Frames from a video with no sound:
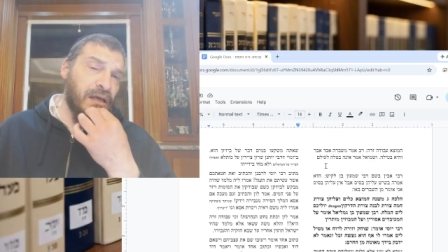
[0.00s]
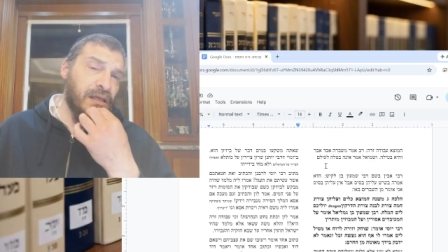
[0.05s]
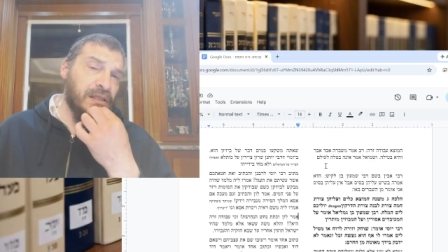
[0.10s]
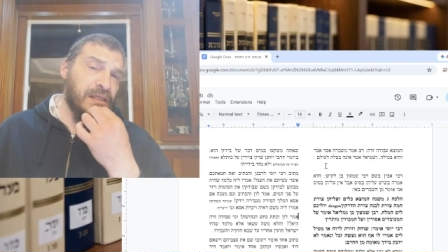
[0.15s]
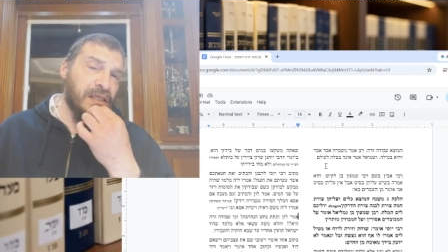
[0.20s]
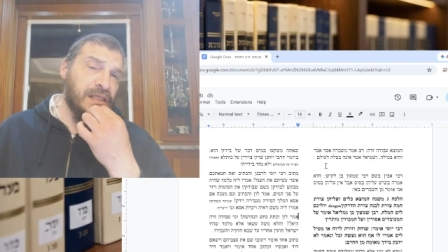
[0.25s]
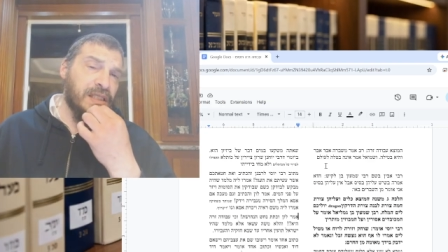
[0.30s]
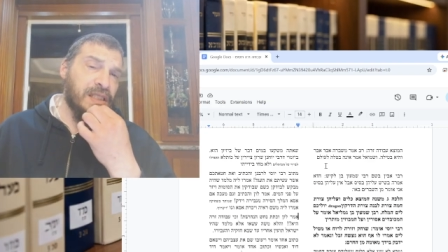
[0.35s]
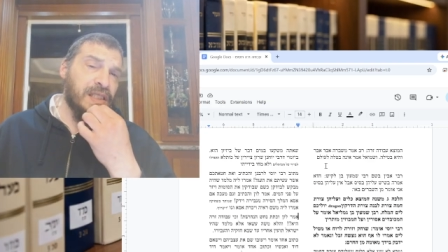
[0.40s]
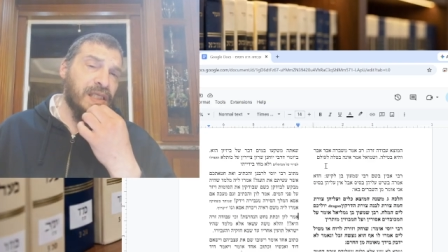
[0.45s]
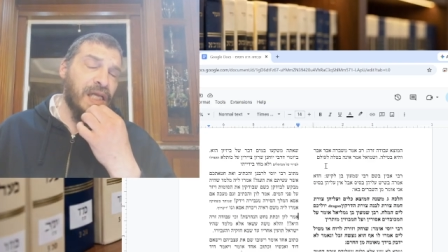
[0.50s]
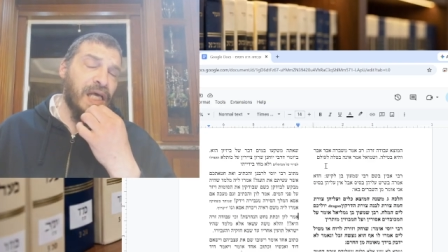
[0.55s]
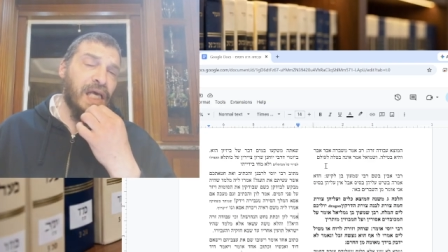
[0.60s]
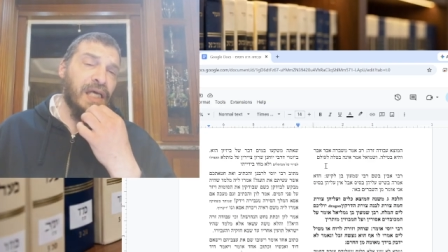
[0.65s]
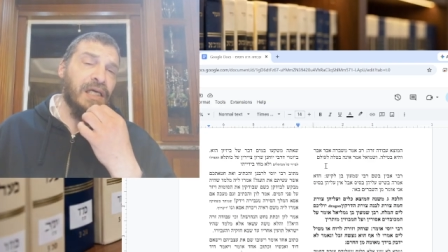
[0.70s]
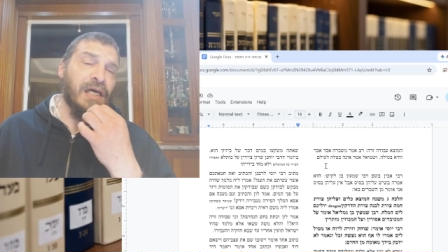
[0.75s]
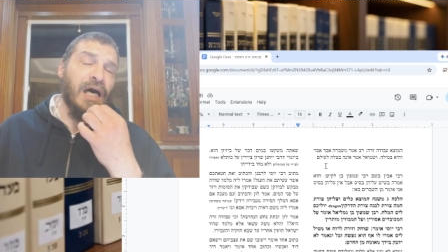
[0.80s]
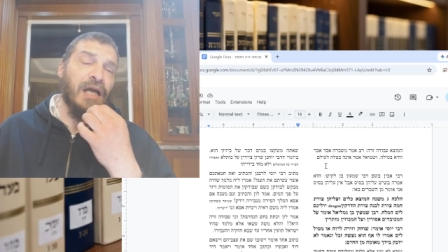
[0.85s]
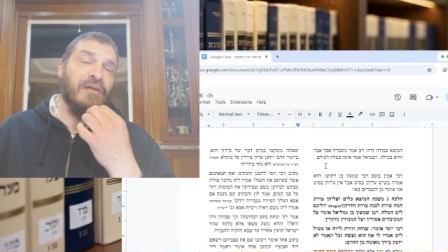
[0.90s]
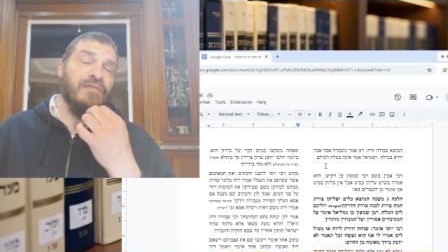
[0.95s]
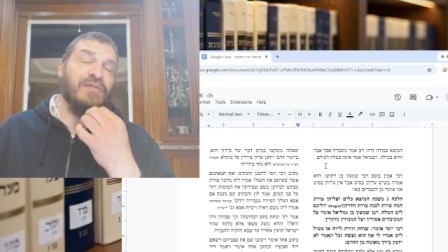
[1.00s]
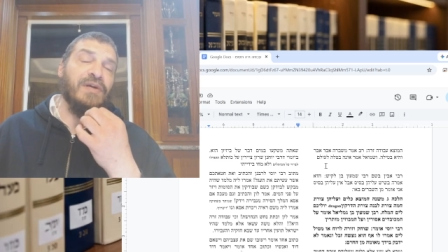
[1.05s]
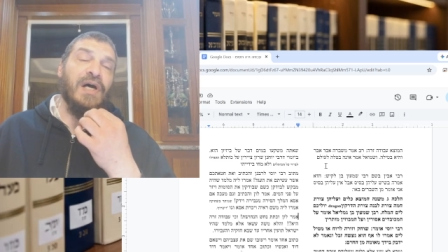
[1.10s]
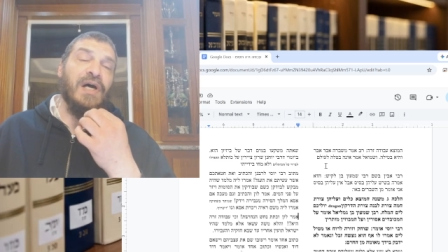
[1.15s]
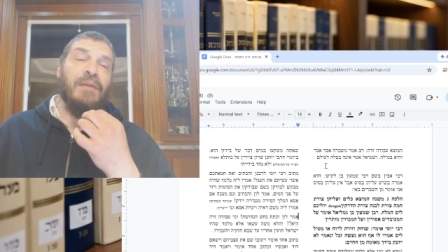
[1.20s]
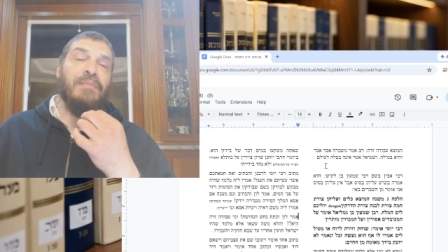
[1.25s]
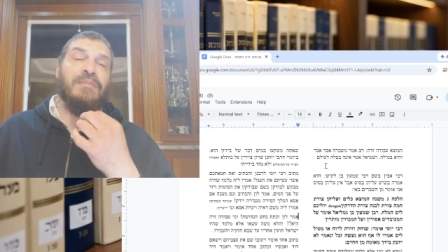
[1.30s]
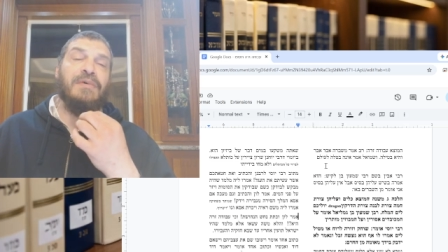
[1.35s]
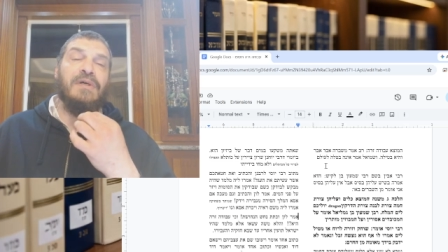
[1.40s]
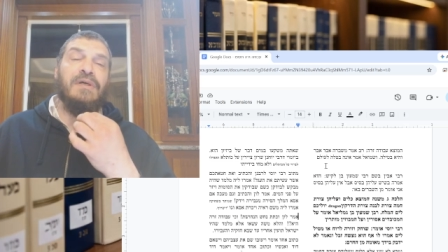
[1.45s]
the snake out of
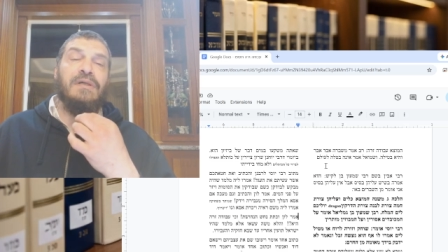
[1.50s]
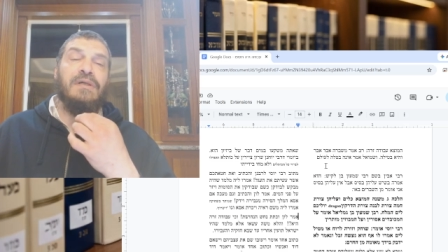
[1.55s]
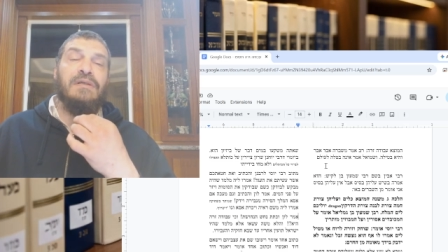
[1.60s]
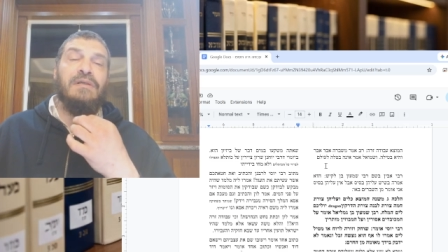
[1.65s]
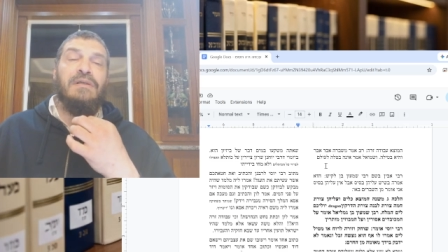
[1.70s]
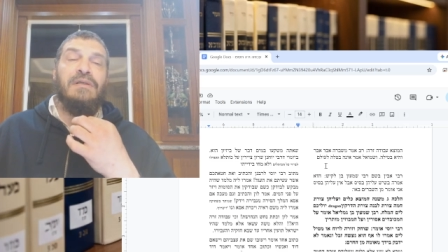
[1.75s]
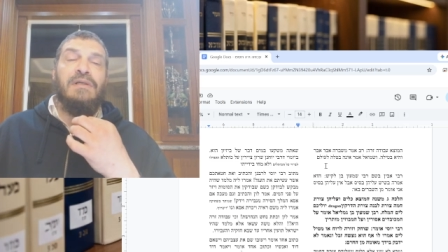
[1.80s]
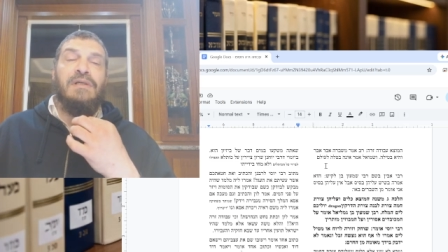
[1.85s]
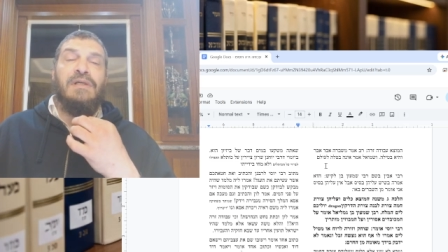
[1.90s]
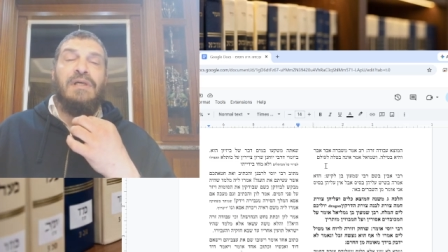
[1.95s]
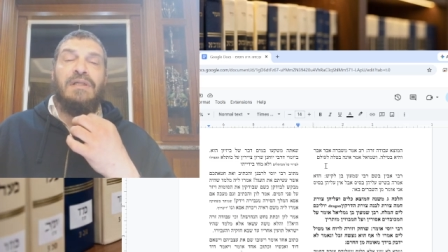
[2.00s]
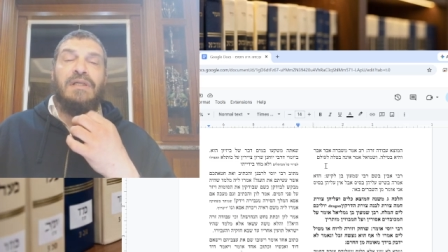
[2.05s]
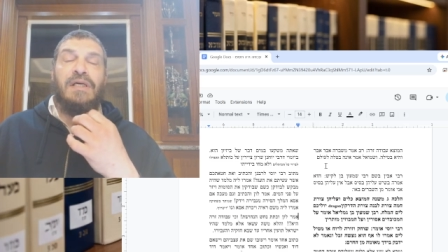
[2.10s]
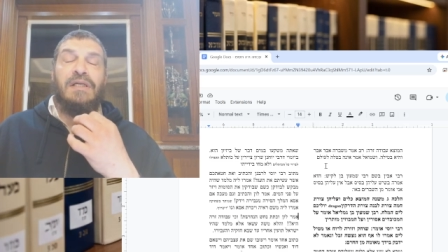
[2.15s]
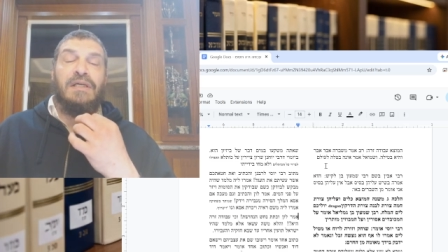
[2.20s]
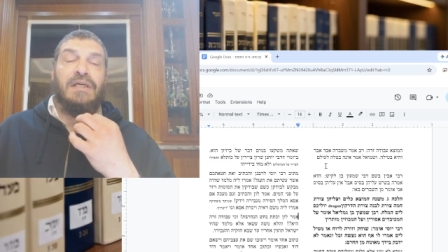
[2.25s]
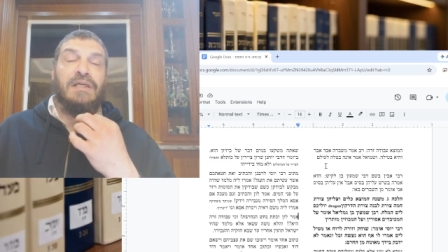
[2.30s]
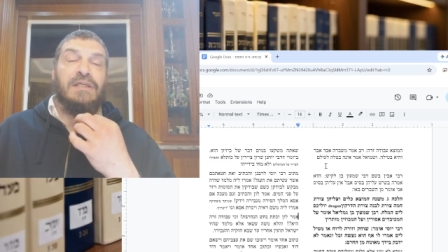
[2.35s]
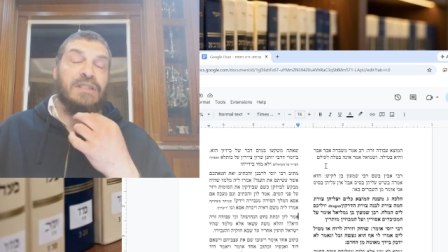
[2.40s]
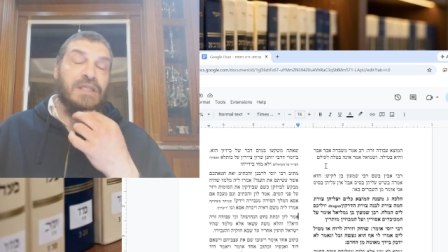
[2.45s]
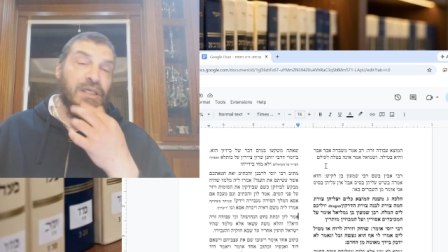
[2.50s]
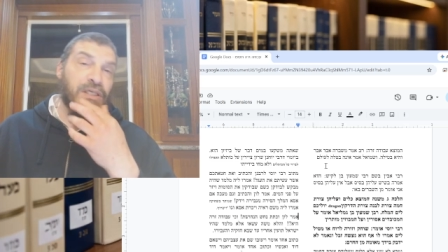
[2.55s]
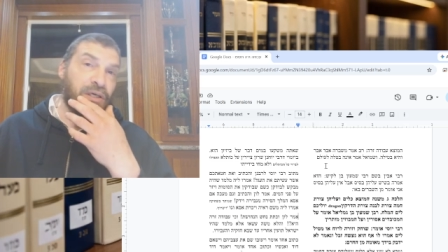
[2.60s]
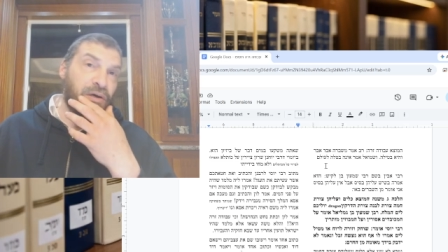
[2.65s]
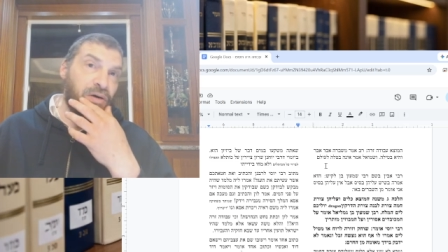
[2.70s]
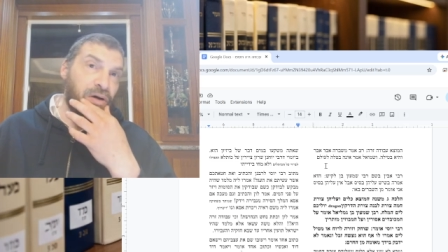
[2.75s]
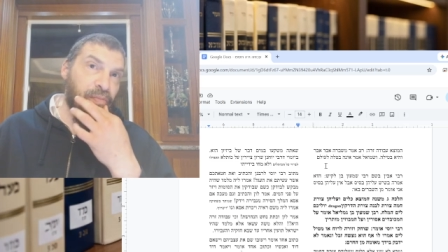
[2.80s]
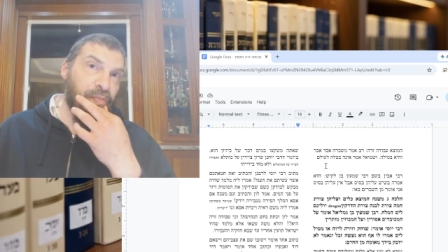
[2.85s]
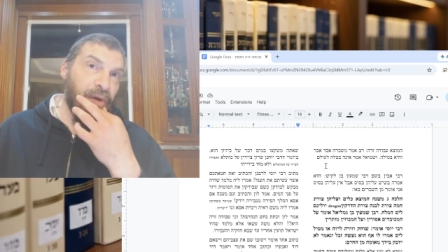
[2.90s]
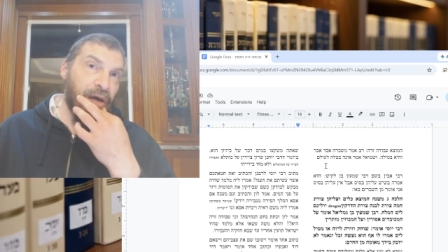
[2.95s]
copper, and then
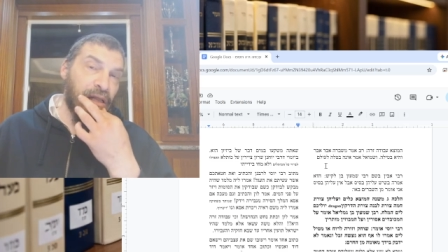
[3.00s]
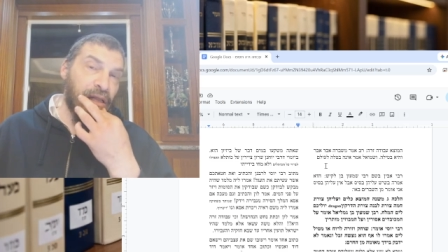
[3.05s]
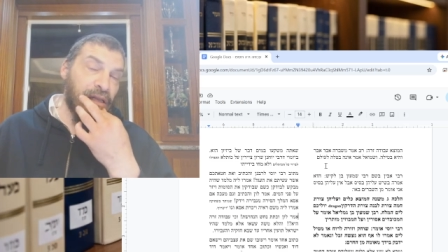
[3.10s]
Chizkiyahu